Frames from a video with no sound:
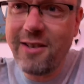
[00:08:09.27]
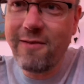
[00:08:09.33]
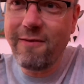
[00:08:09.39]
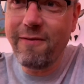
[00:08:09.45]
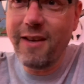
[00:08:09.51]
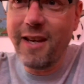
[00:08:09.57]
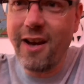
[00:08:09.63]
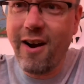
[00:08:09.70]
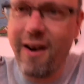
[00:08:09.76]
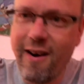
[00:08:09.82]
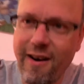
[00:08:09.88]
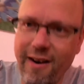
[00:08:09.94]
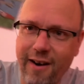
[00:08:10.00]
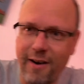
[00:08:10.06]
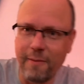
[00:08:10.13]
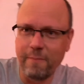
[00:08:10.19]

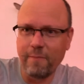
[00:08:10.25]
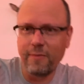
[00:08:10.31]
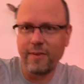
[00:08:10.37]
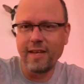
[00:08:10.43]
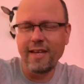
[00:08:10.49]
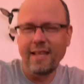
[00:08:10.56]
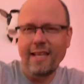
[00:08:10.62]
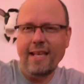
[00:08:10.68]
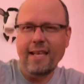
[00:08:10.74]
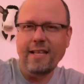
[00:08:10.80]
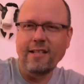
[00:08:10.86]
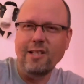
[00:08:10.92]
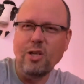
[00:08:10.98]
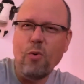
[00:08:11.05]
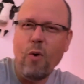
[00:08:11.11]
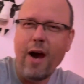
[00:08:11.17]
VR.
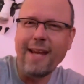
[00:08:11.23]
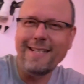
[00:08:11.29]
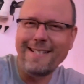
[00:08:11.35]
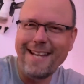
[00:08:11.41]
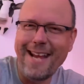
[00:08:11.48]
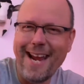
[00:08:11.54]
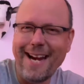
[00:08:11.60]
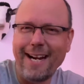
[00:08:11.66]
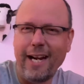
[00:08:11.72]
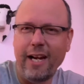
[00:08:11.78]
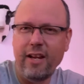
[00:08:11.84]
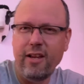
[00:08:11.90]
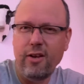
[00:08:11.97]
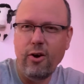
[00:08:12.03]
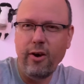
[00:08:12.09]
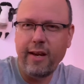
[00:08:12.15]
Do I dare
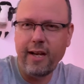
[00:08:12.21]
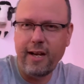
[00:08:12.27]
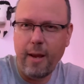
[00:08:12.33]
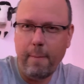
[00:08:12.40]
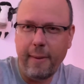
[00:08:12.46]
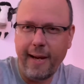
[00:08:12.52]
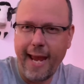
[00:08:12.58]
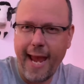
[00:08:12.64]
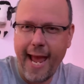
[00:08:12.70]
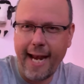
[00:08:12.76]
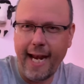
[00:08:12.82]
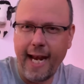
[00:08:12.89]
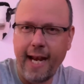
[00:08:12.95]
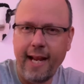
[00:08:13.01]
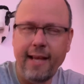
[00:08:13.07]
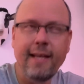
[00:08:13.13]
hook it up
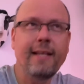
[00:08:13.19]
again?